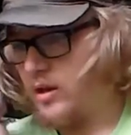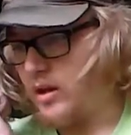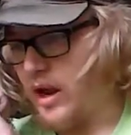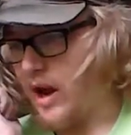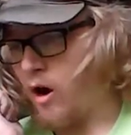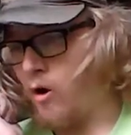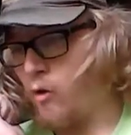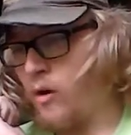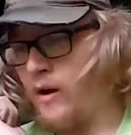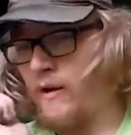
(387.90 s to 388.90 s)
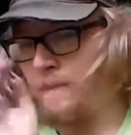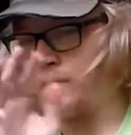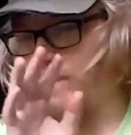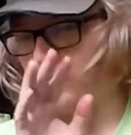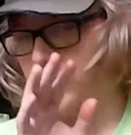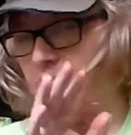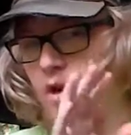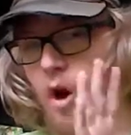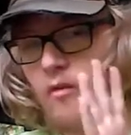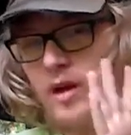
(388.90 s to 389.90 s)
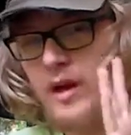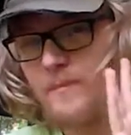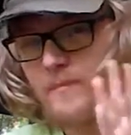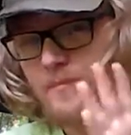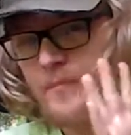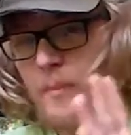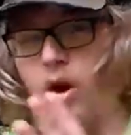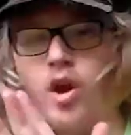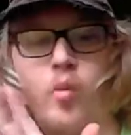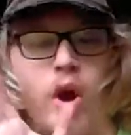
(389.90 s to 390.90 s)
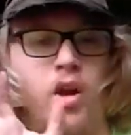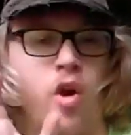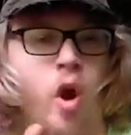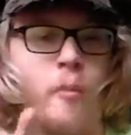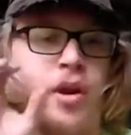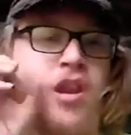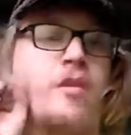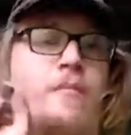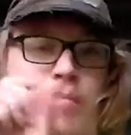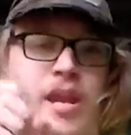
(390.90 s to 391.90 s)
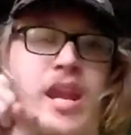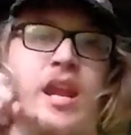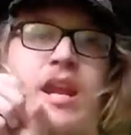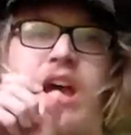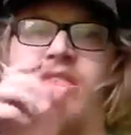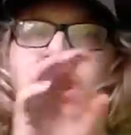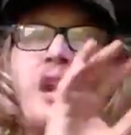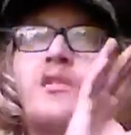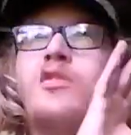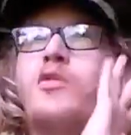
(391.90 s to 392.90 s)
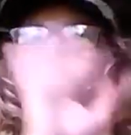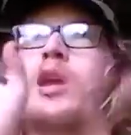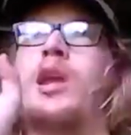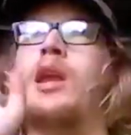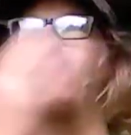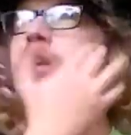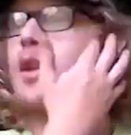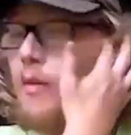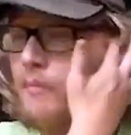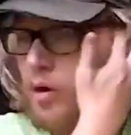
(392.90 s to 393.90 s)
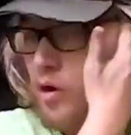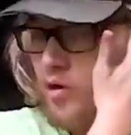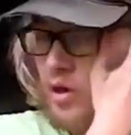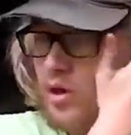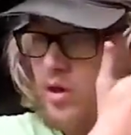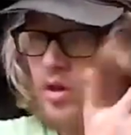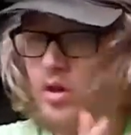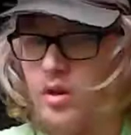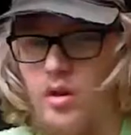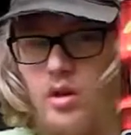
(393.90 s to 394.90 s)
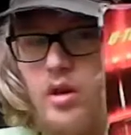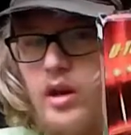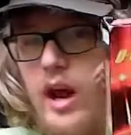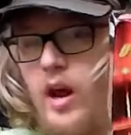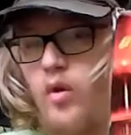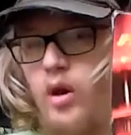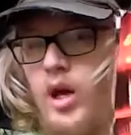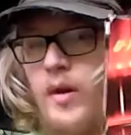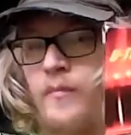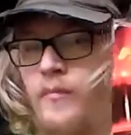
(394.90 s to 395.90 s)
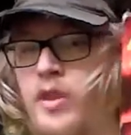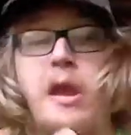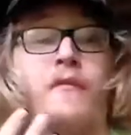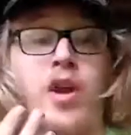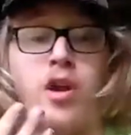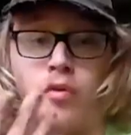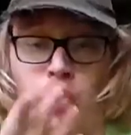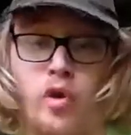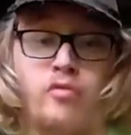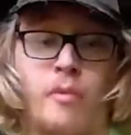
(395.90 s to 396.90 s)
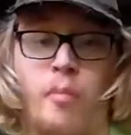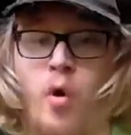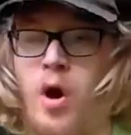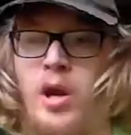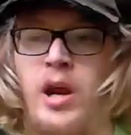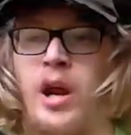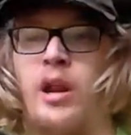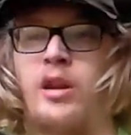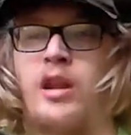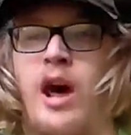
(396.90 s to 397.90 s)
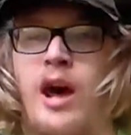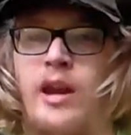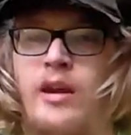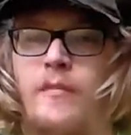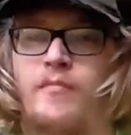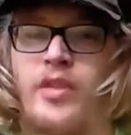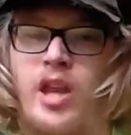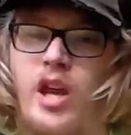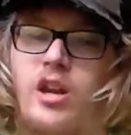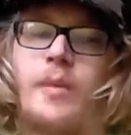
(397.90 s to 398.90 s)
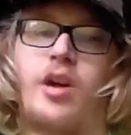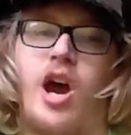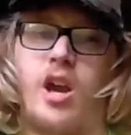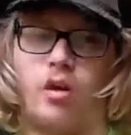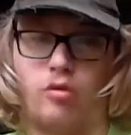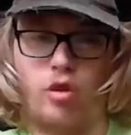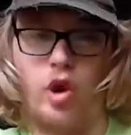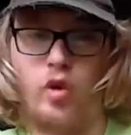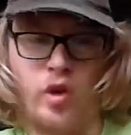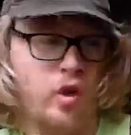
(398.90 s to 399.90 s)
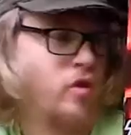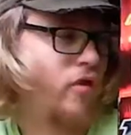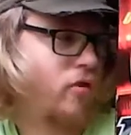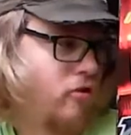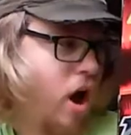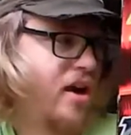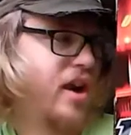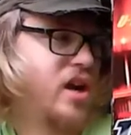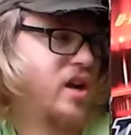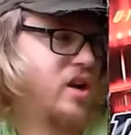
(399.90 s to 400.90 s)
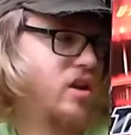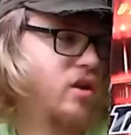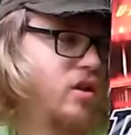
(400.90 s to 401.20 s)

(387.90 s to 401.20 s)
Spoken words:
Now, it's called, like, I'm not sure what it's called, but it's B and then three numbers. Now, the official news report is that it's some kind of glue used for rockets,